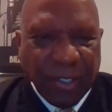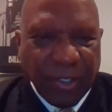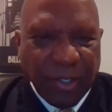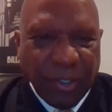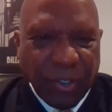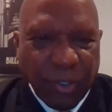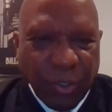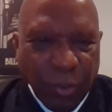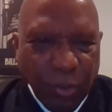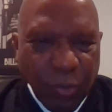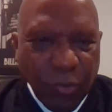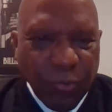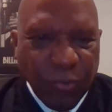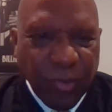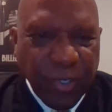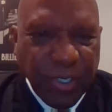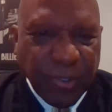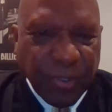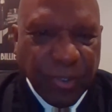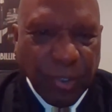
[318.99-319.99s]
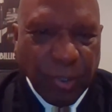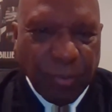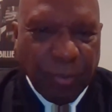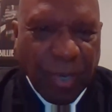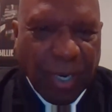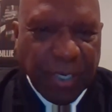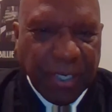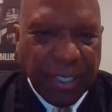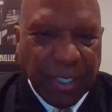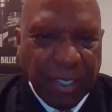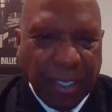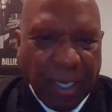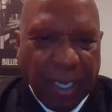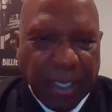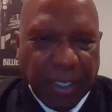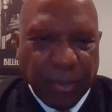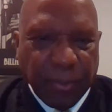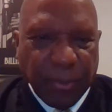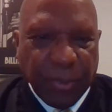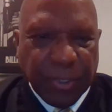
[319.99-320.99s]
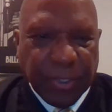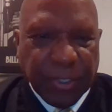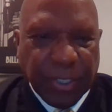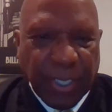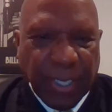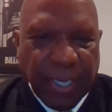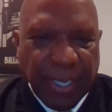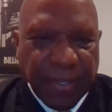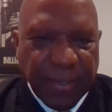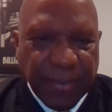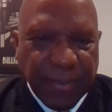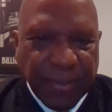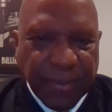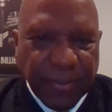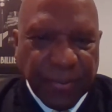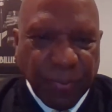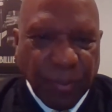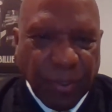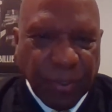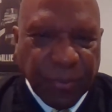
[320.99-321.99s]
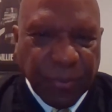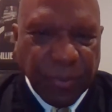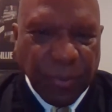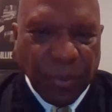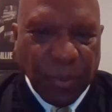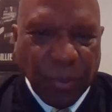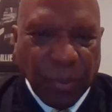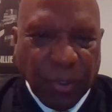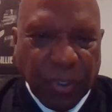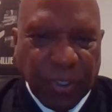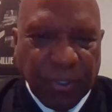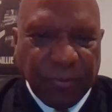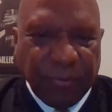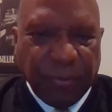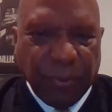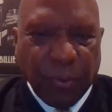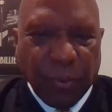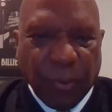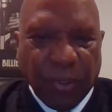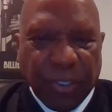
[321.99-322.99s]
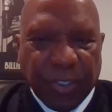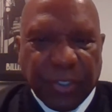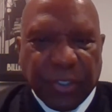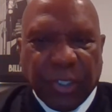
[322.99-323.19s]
You read their body language and what they're looking for.